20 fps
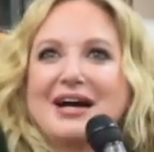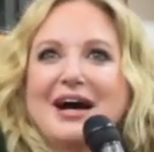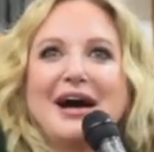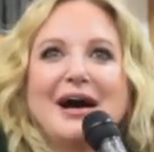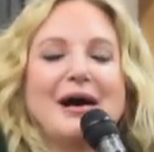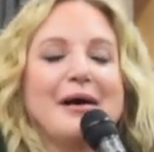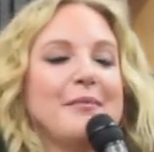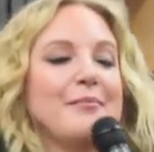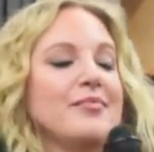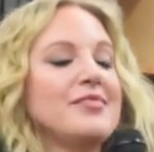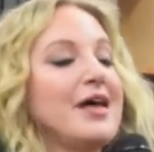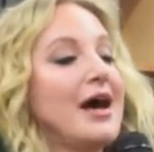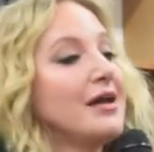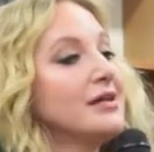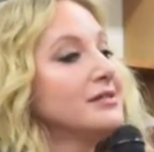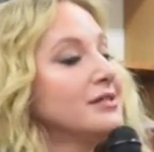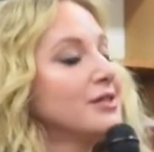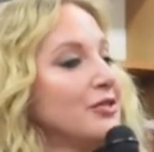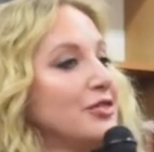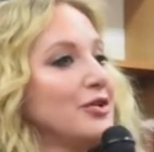That
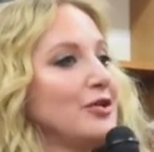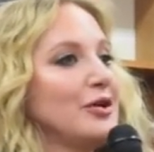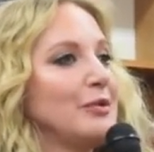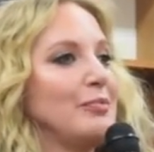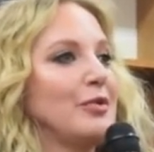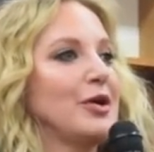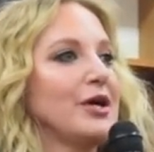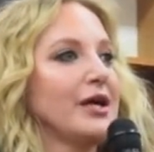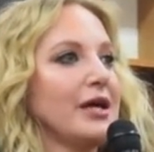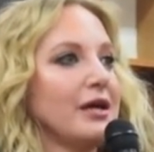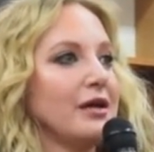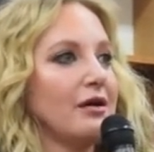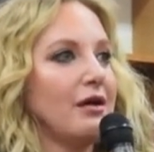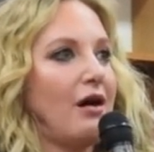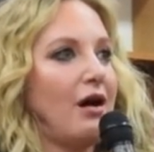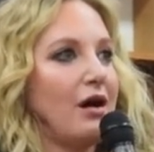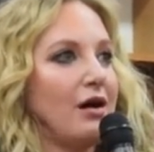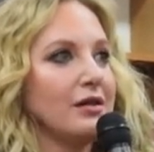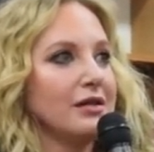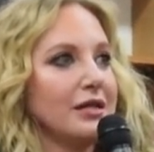is the third book in
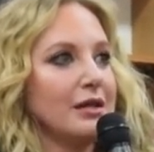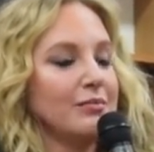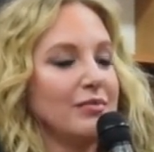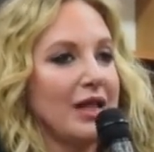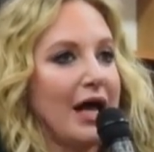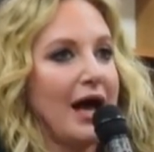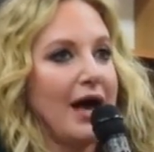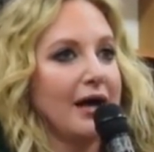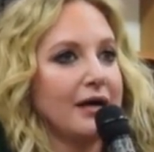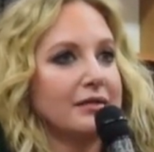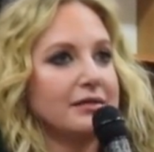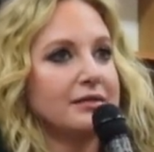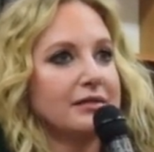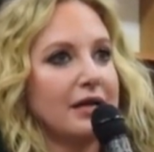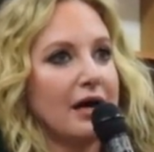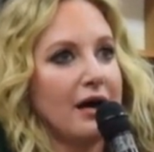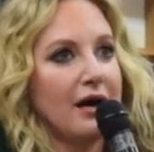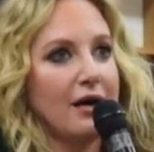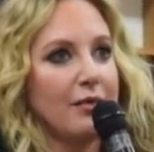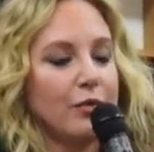Holly Black's
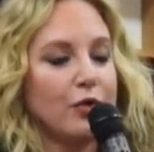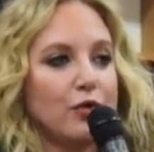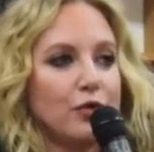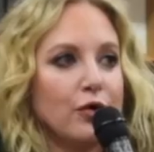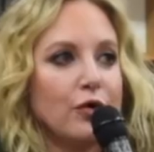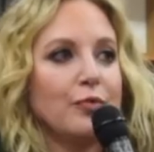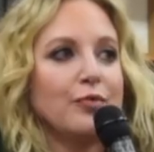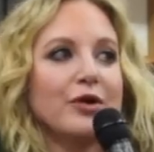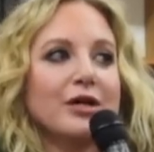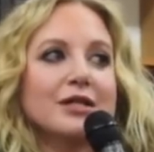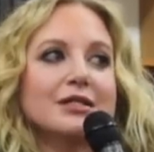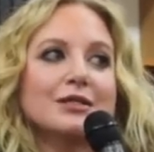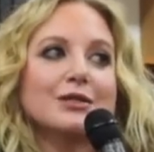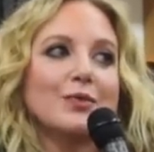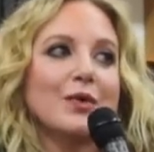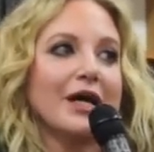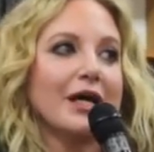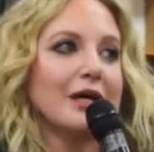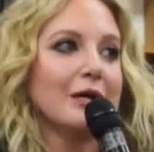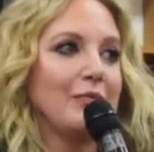Cruel Prince,
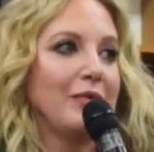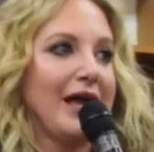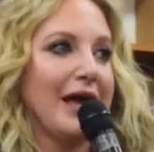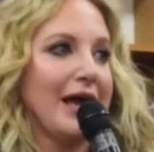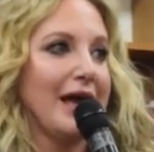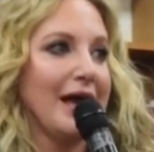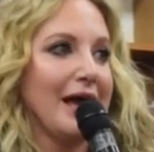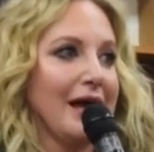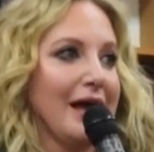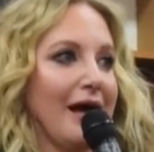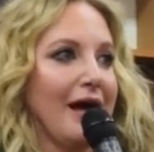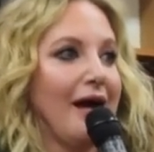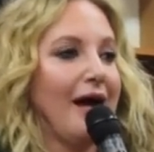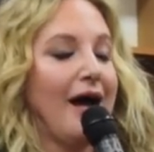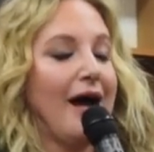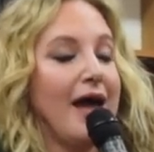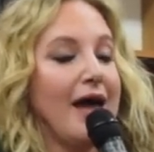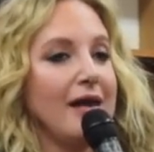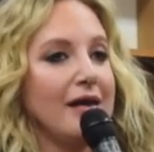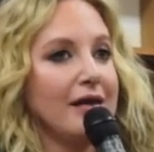Wicked King,
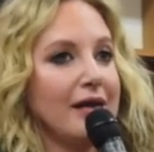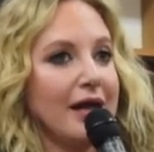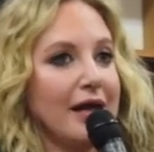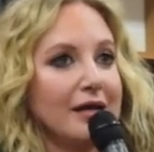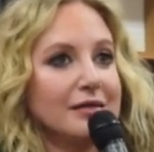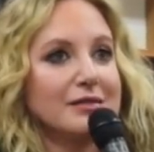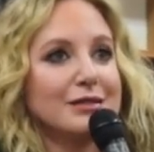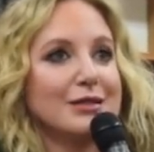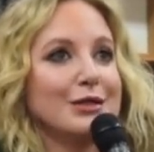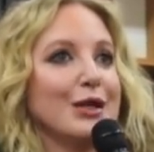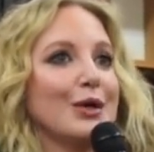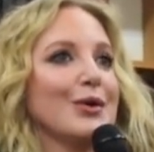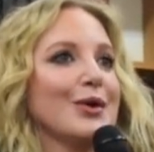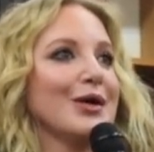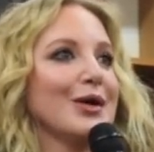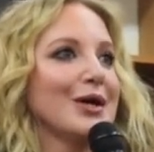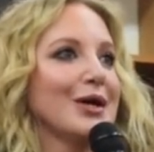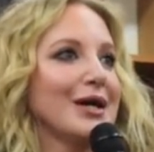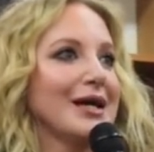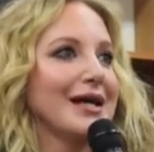and it's so
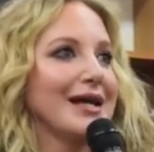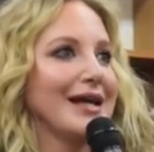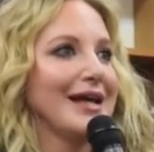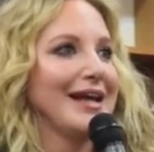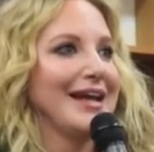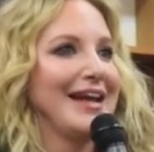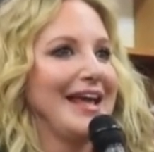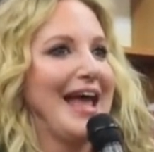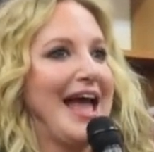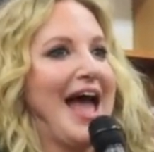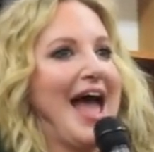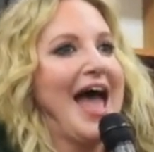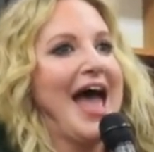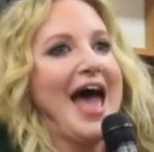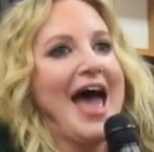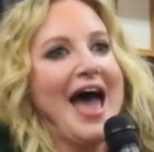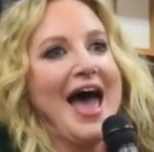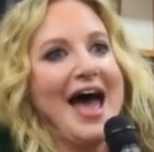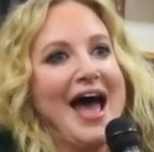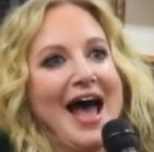good.
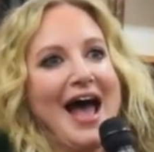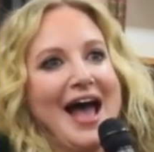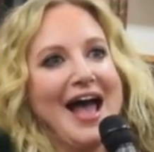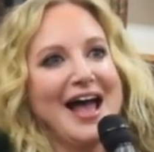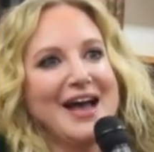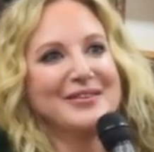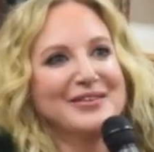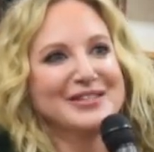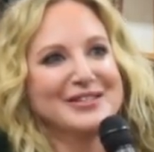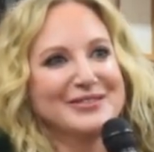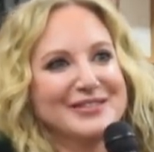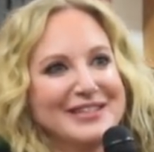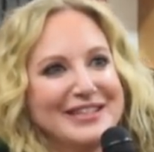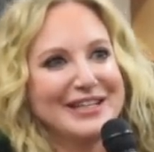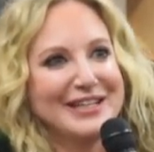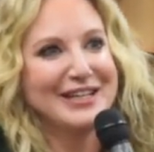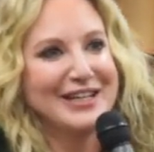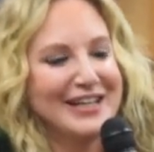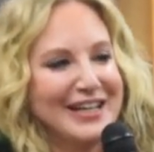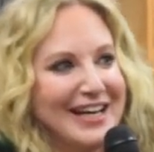Yeah, it was really
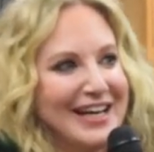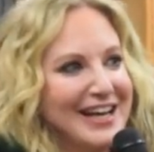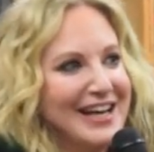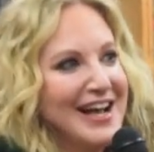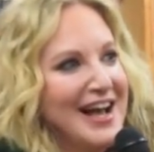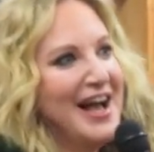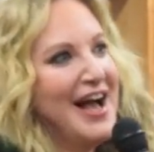good.